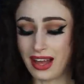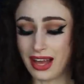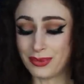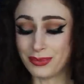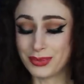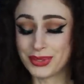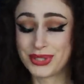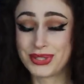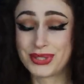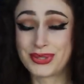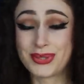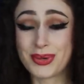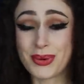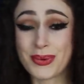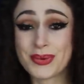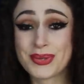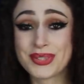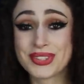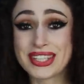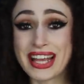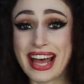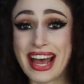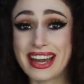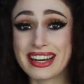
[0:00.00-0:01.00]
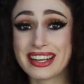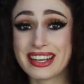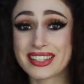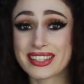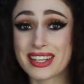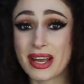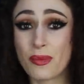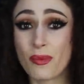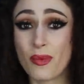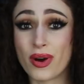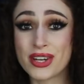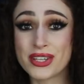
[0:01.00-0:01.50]
I was so sad because
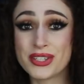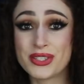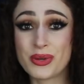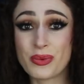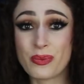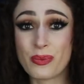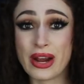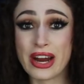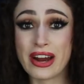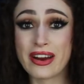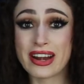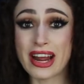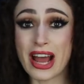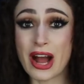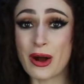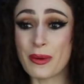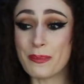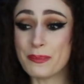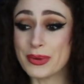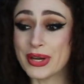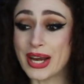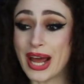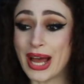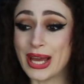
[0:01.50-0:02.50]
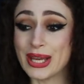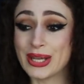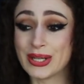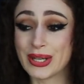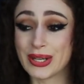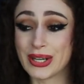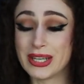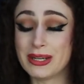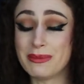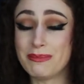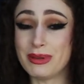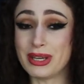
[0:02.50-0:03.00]
I wanted to wear it out, but I
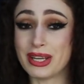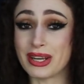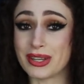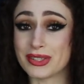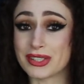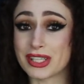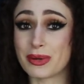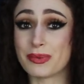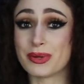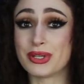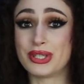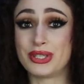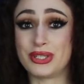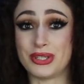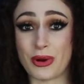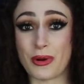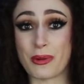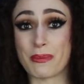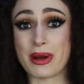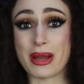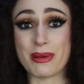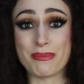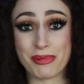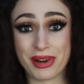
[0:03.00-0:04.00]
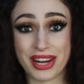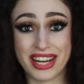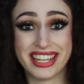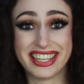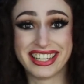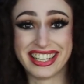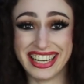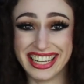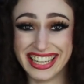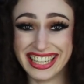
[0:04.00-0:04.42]
couldn't because I would show my butt.